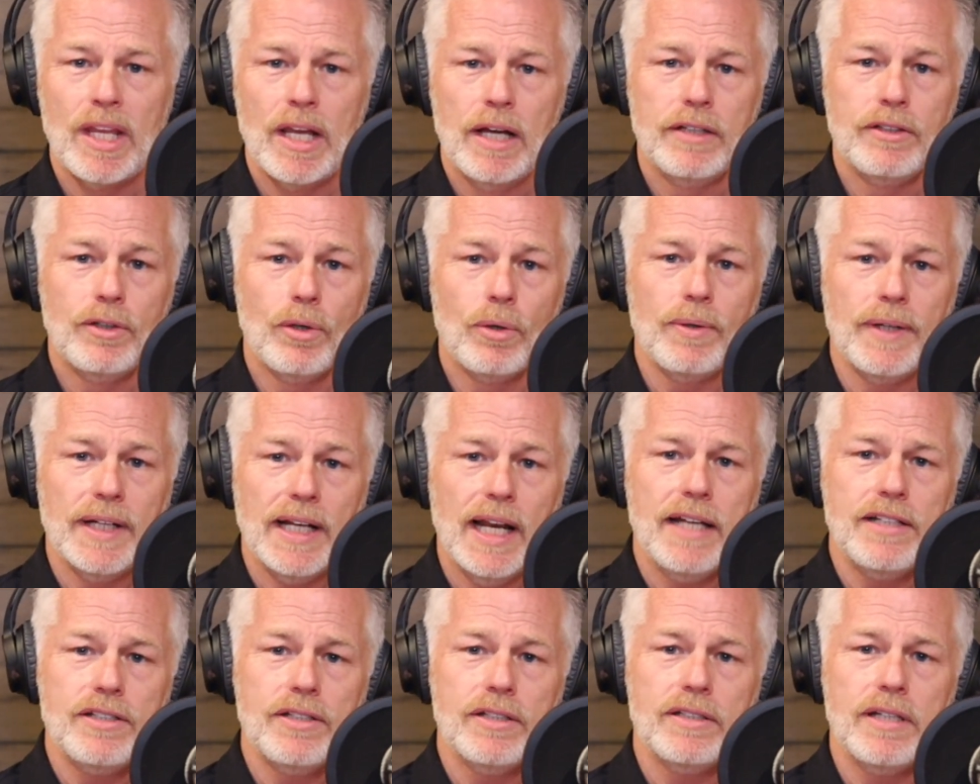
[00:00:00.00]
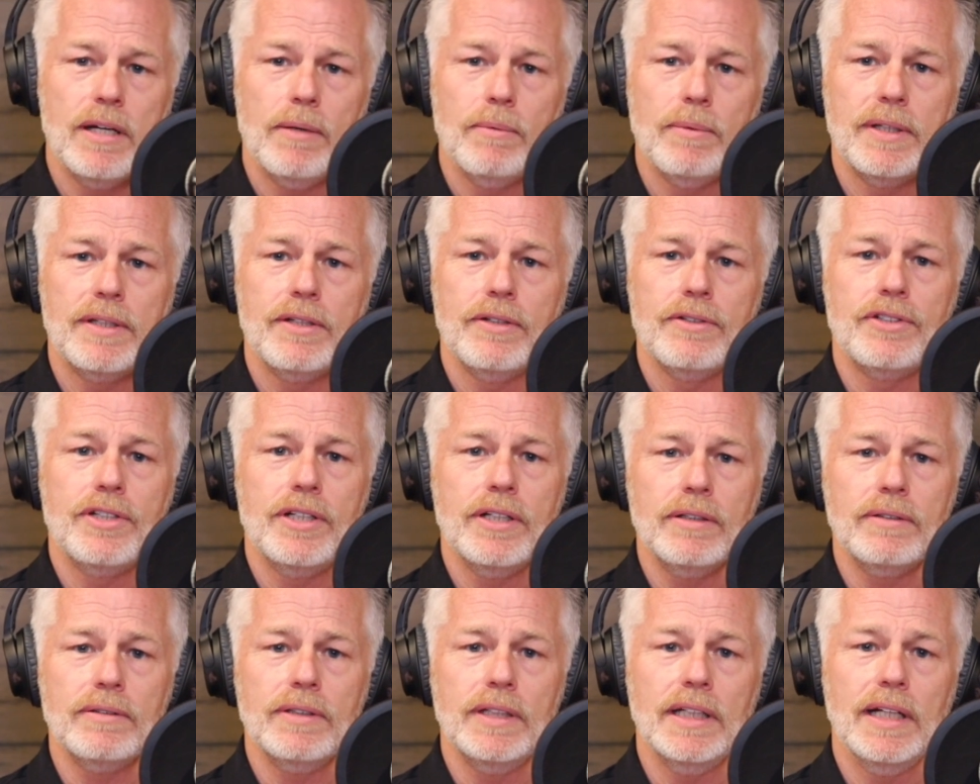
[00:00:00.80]
Your relationship with your
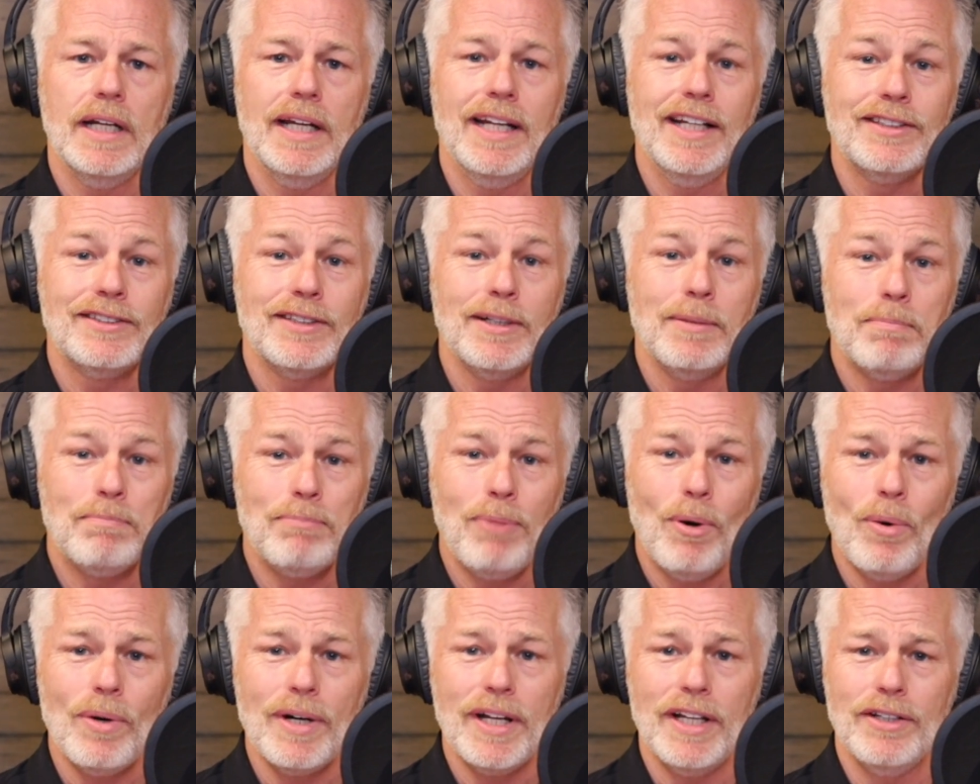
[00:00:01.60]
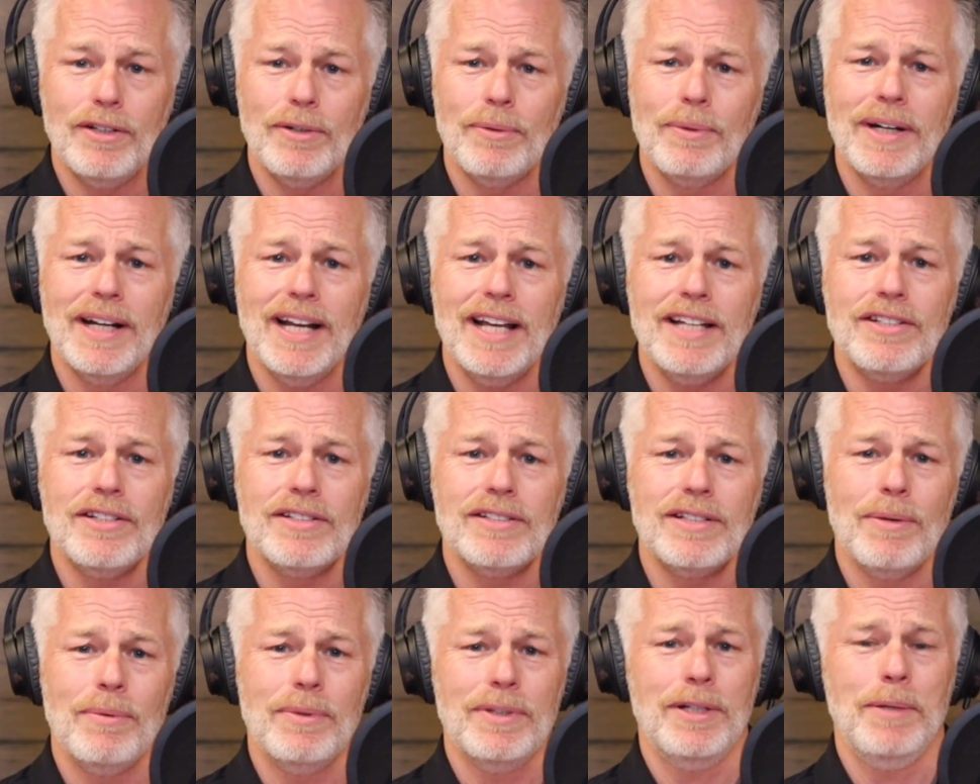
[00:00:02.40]
children is important. Your
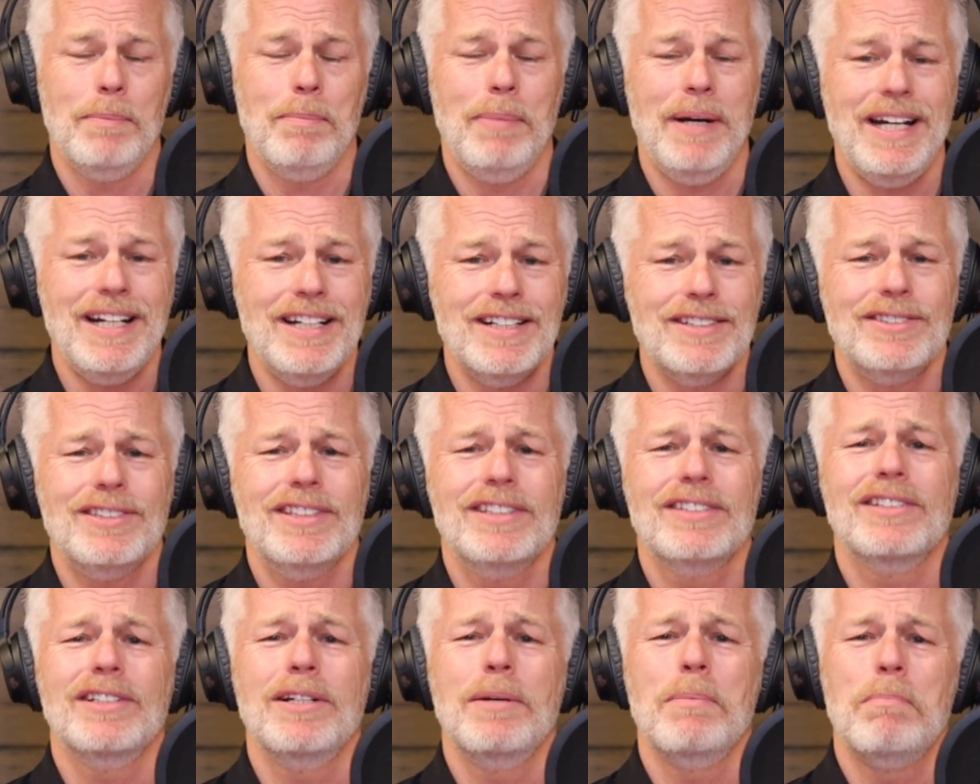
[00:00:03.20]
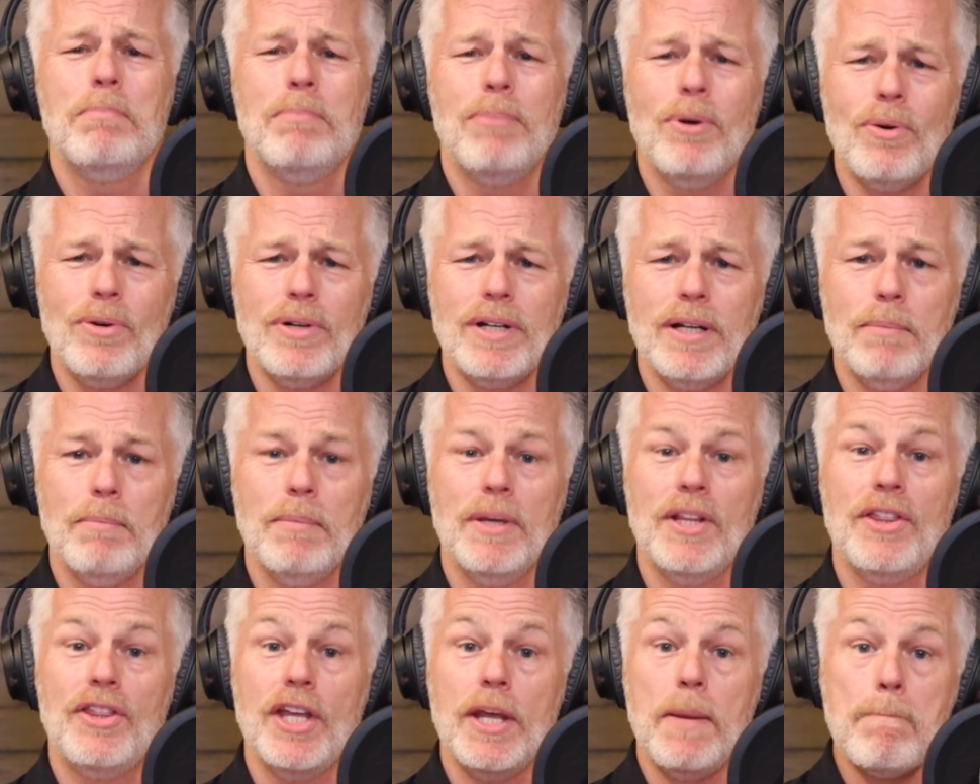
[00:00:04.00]
relationship with your parents is important,
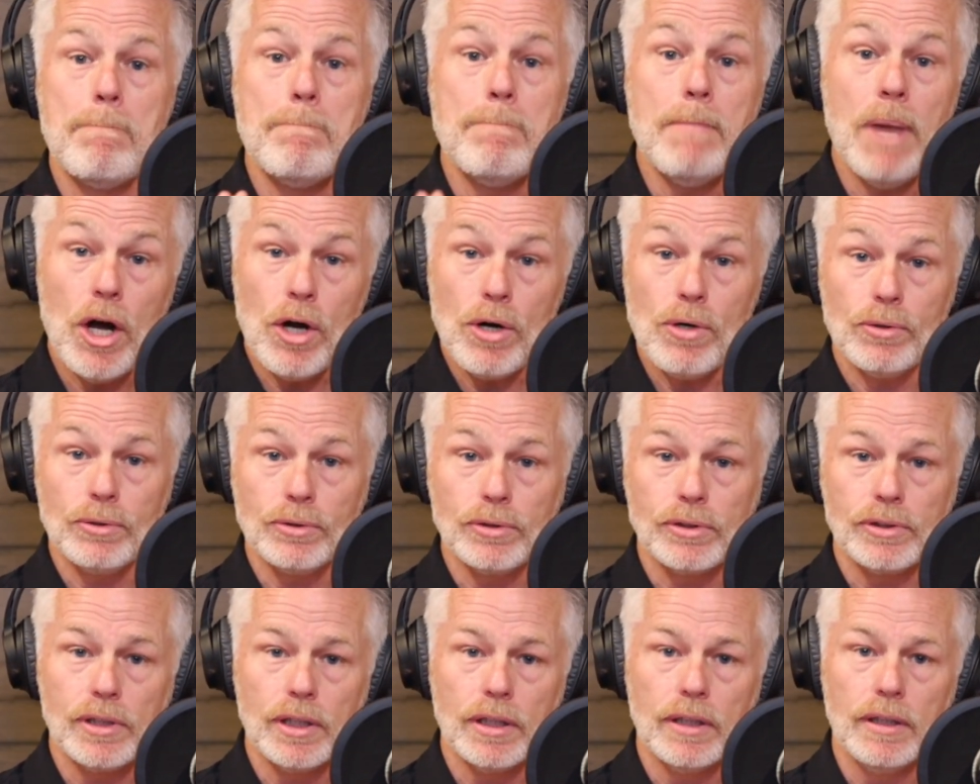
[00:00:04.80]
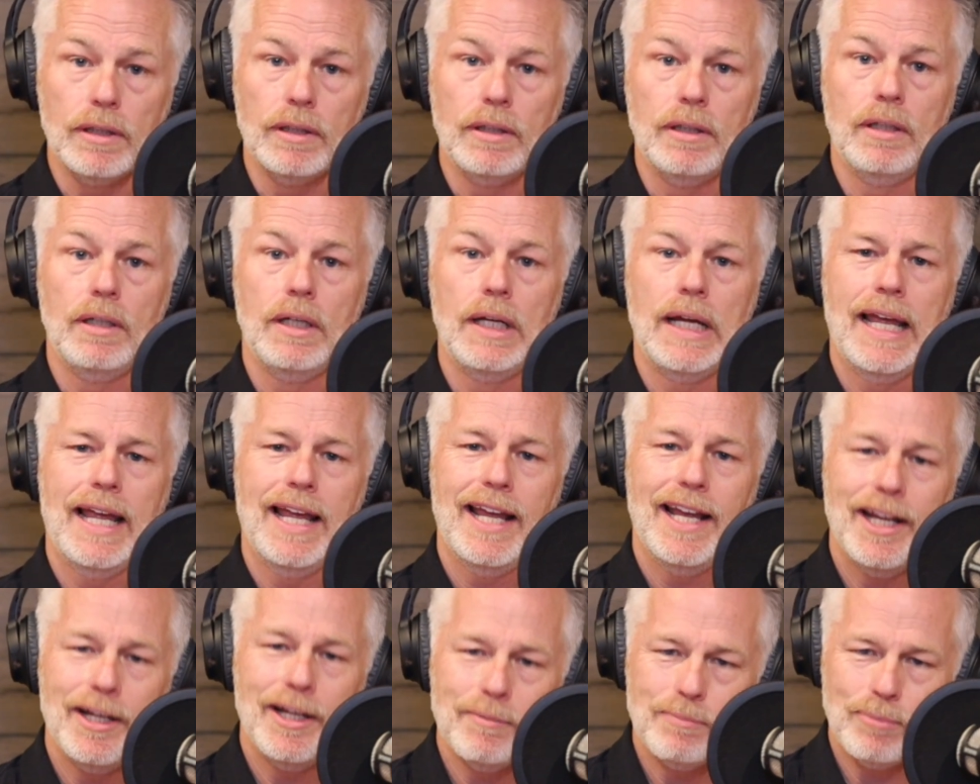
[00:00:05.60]
but the most
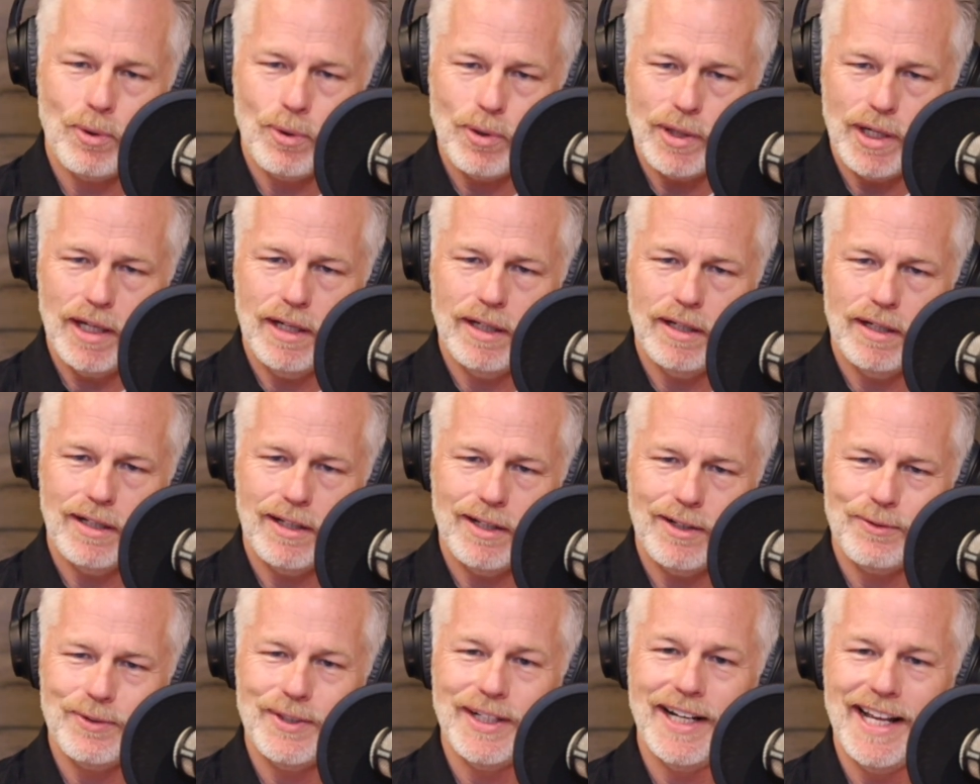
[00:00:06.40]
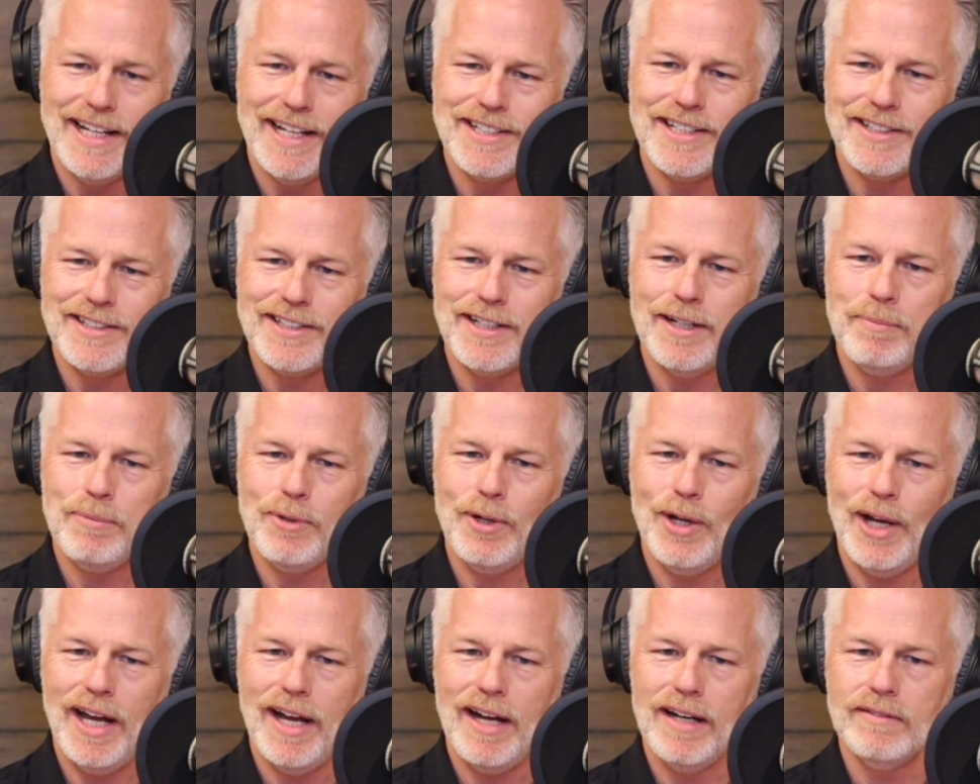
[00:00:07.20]
important relationship
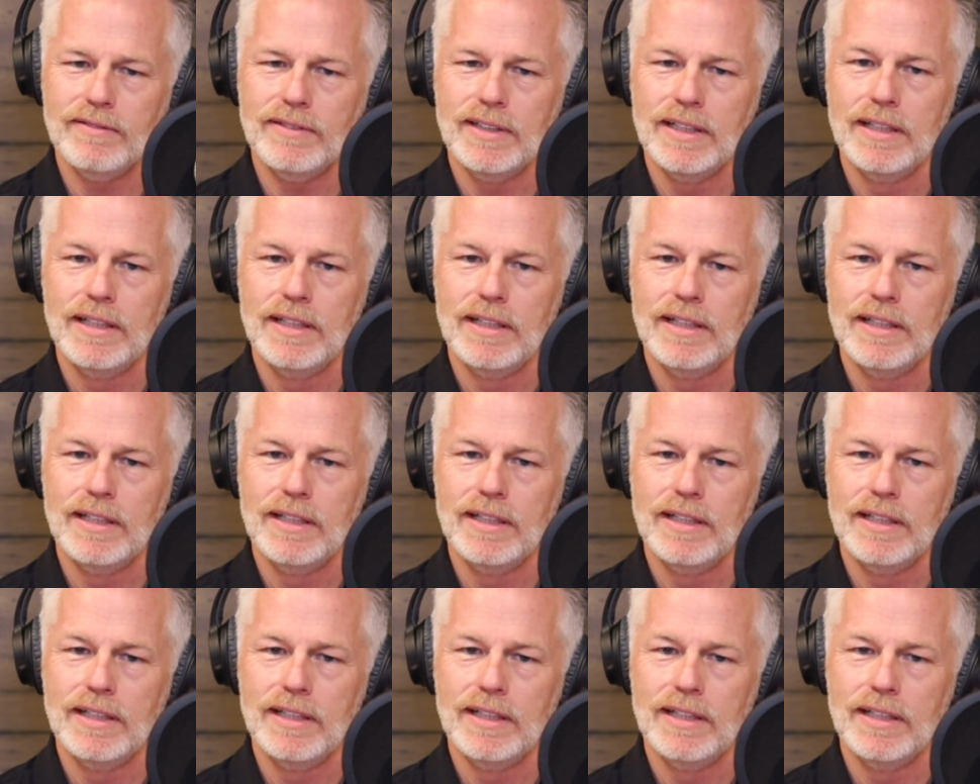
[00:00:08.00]
you have